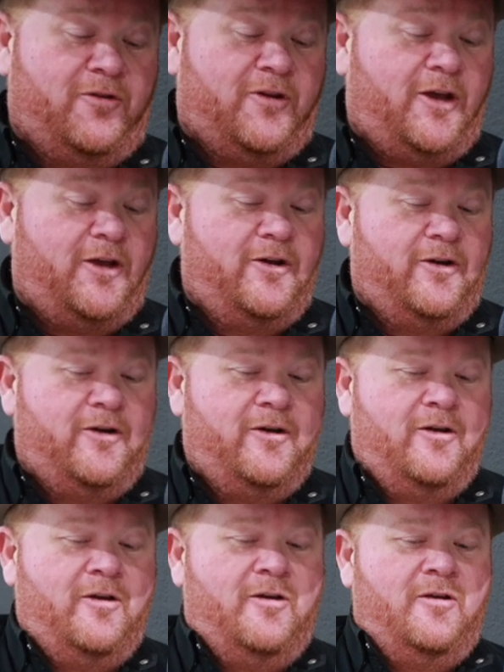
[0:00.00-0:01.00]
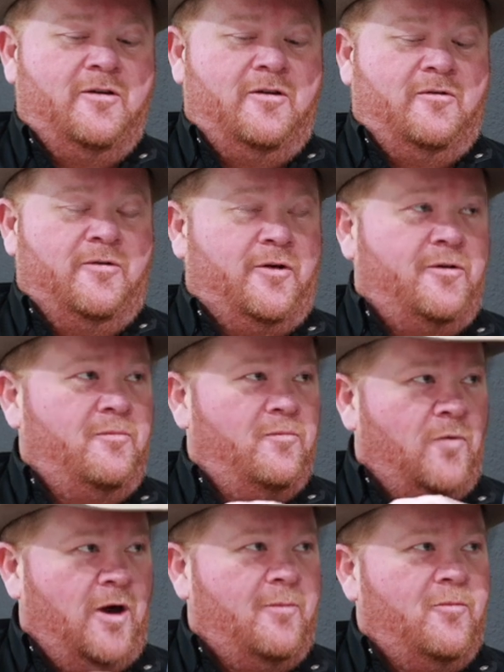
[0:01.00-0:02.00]
Decatur
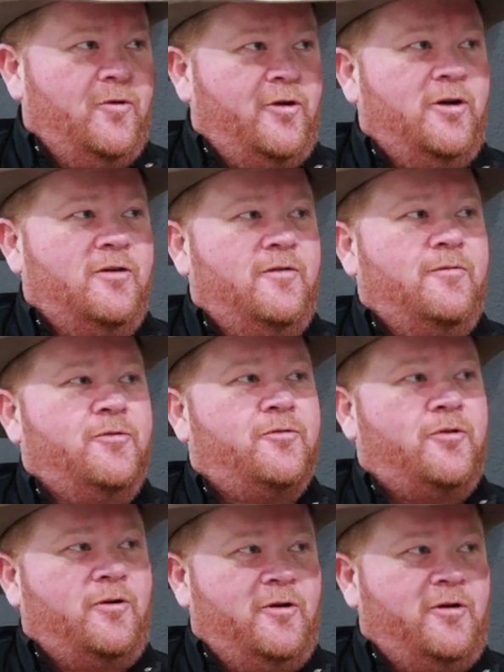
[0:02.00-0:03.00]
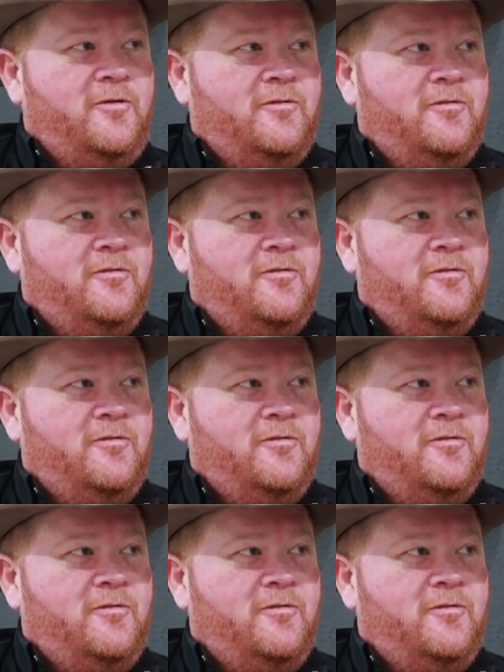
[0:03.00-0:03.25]
right when COVID was starting.